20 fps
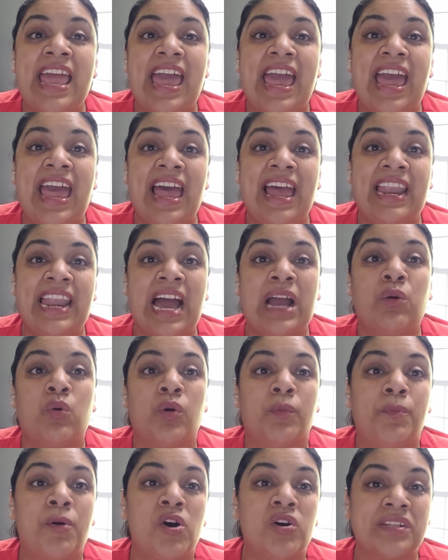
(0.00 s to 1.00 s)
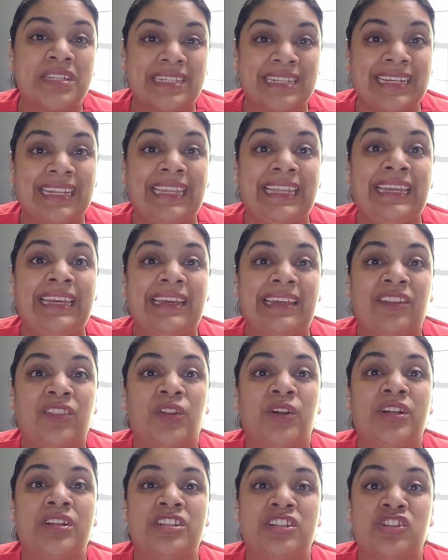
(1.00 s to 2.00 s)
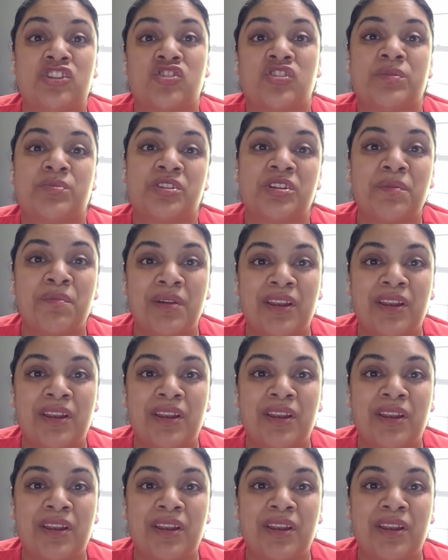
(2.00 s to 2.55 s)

and I will post the link in the description